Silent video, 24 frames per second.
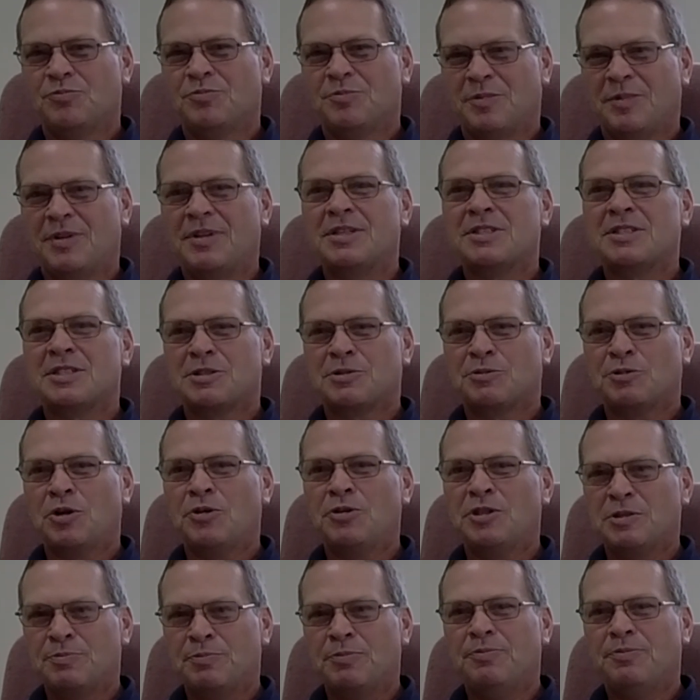this is a
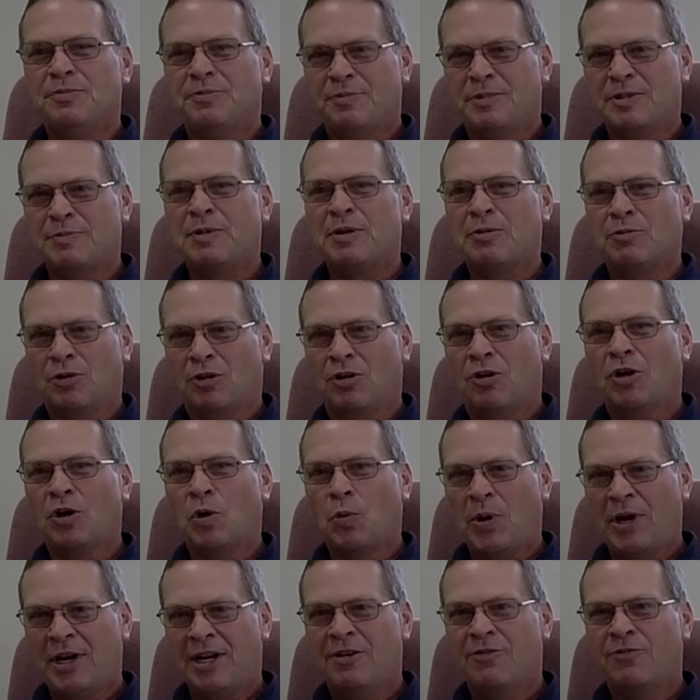road that's been long
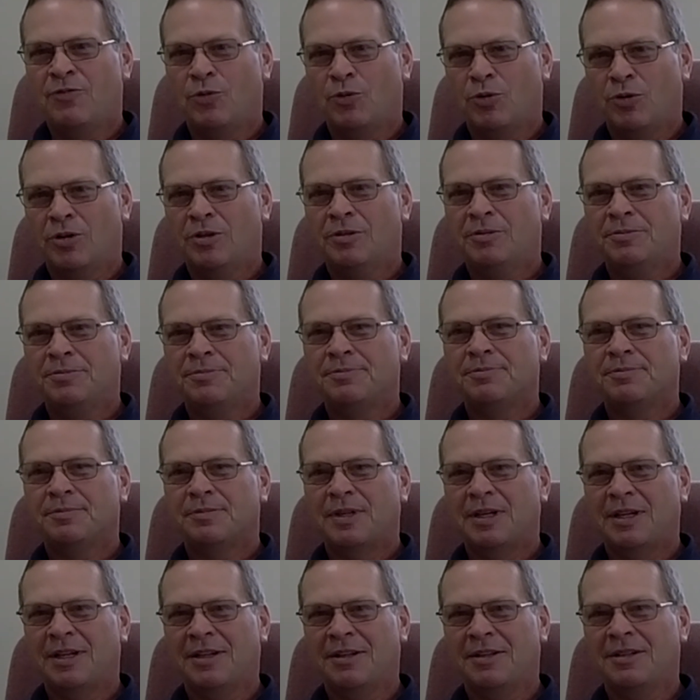awaited for,
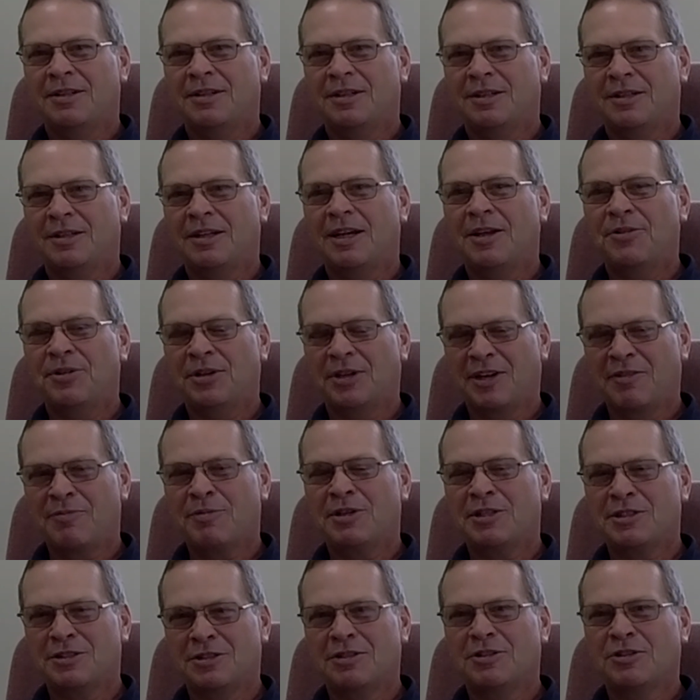and I think
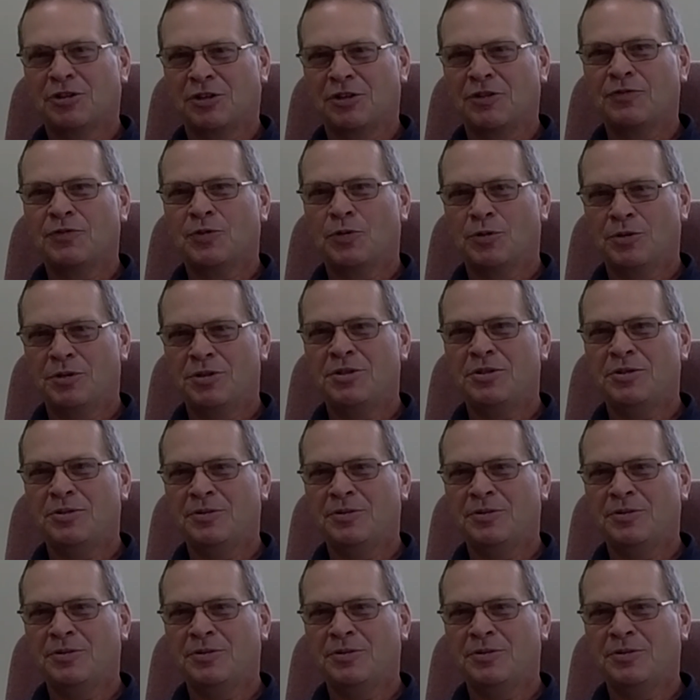everybody's looking forward to